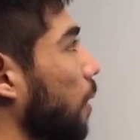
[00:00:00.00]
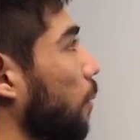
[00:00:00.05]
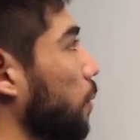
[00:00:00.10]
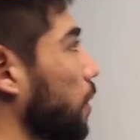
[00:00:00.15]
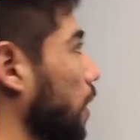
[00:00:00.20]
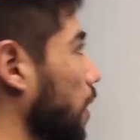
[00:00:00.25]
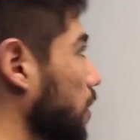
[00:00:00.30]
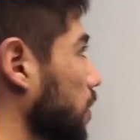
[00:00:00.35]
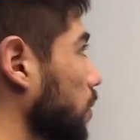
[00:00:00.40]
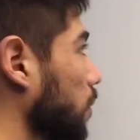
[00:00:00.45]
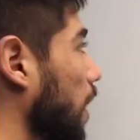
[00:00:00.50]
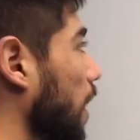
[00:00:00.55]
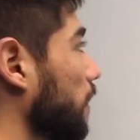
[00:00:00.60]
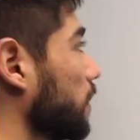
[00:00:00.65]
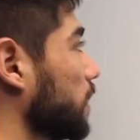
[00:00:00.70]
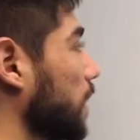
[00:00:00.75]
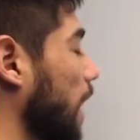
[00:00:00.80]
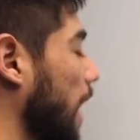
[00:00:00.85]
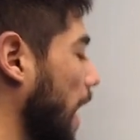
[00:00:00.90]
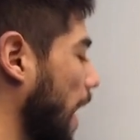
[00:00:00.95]
we also have
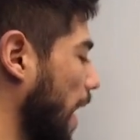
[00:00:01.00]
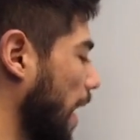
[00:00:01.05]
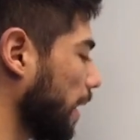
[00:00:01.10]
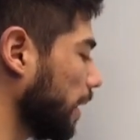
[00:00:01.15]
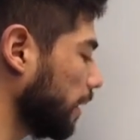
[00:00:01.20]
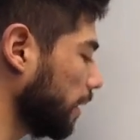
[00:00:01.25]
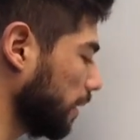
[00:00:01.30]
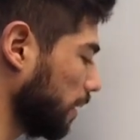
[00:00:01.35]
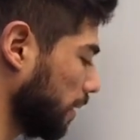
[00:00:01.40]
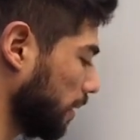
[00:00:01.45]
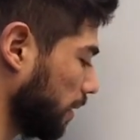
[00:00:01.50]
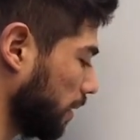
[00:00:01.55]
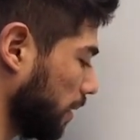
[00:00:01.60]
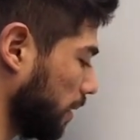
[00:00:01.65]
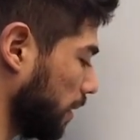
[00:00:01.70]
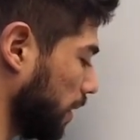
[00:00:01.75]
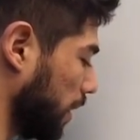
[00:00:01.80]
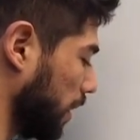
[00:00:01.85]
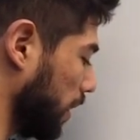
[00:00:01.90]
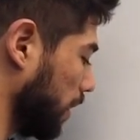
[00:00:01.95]
to add
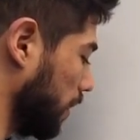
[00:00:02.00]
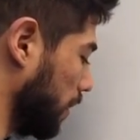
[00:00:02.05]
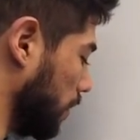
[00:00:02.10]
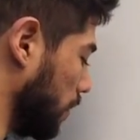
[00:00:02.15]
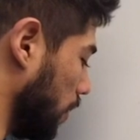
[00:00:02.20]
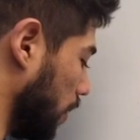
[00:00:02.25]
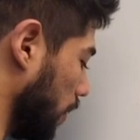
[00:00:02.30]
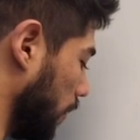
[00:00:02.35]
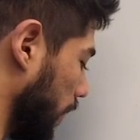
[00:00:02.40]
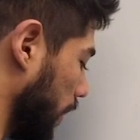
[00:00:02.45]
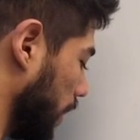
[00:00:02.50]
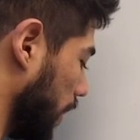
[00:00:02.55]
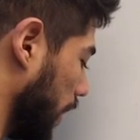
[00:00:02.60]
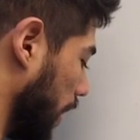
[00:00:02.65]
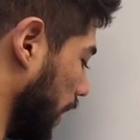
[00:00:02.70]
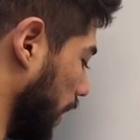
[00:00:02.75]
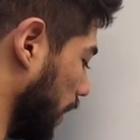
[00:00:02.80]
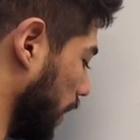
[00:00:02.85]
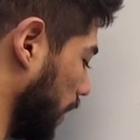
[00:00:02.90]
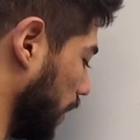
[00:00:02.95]
the Notary
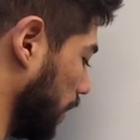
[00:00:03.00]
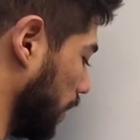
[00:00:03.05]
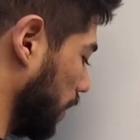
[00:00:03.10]
client.